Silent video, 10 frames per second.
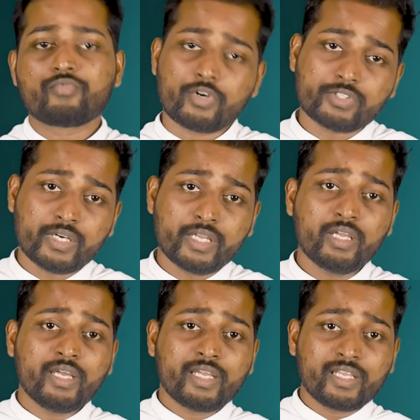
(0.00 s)

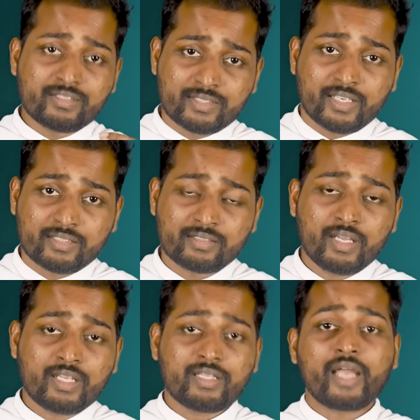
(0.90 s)
Firstly, He
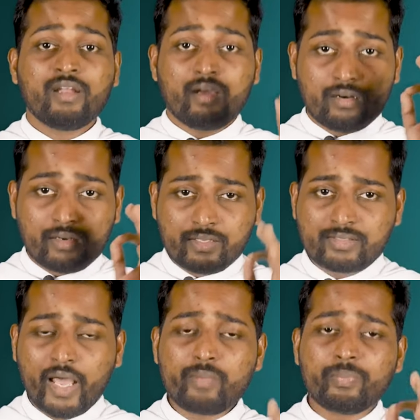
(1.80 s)
says that a
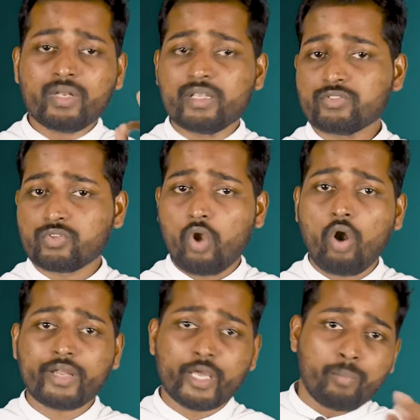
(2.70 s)
disciple is
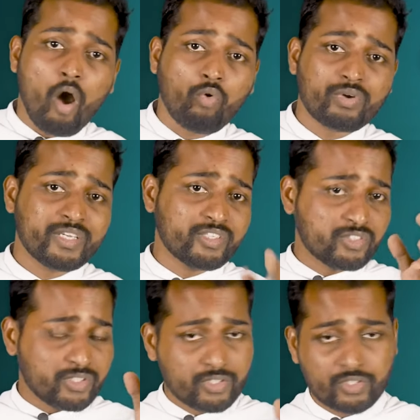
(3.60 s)
not above
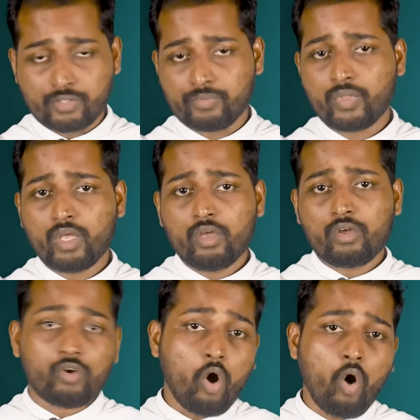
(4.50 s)
his teacher,
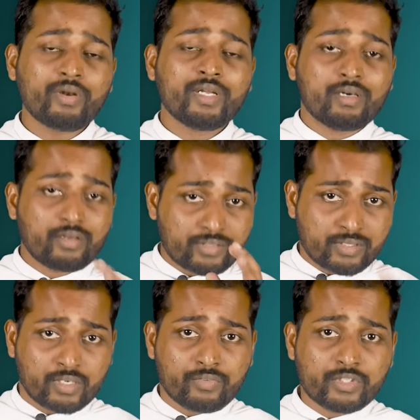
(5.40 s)
nor a
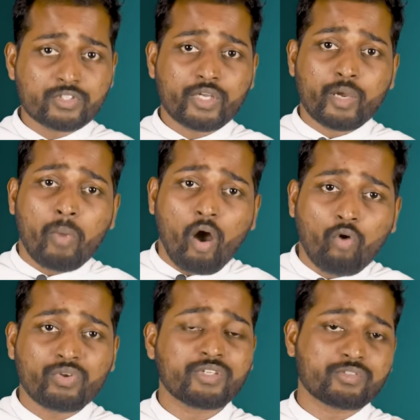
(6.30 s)
servant
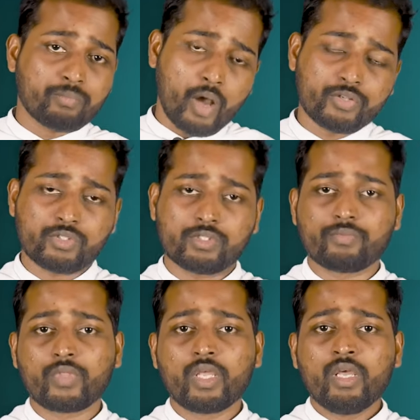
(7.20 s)
above his
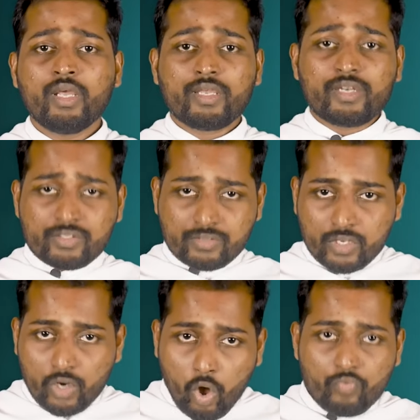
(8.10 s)
master. It is
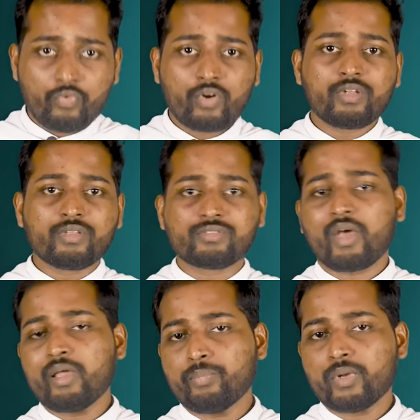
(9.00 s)
enough for the
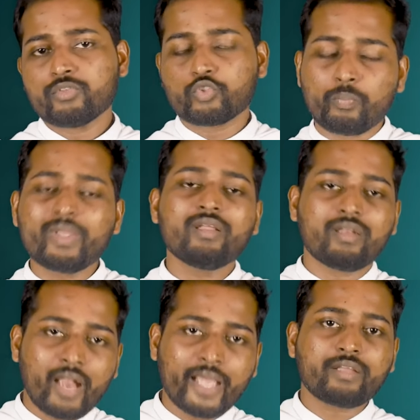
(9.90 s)
disciple to
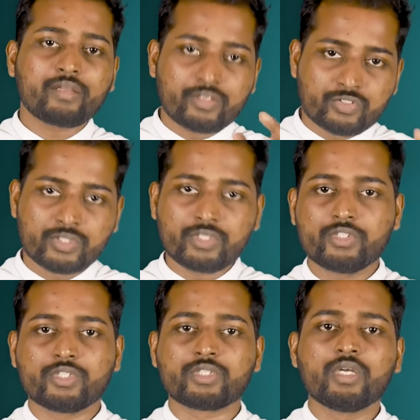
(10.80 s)
be like his
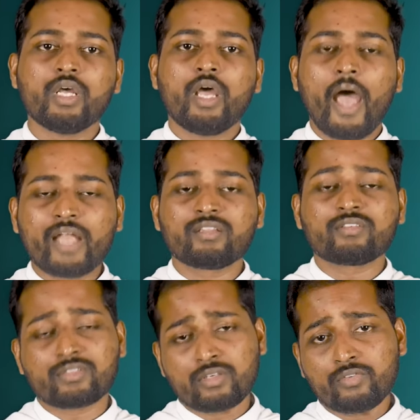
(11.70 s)
teacher and
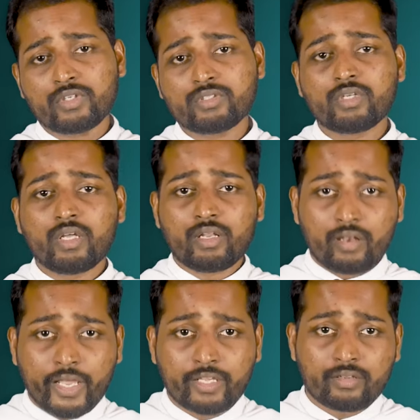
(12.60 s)
the servant
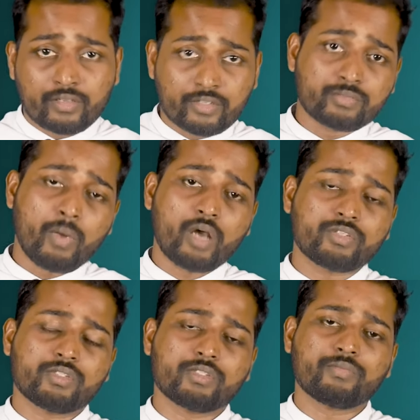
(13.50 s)
like his
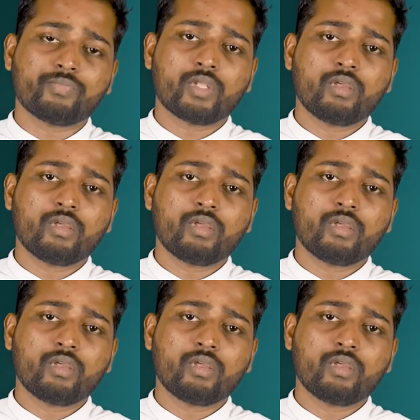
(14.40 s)
master.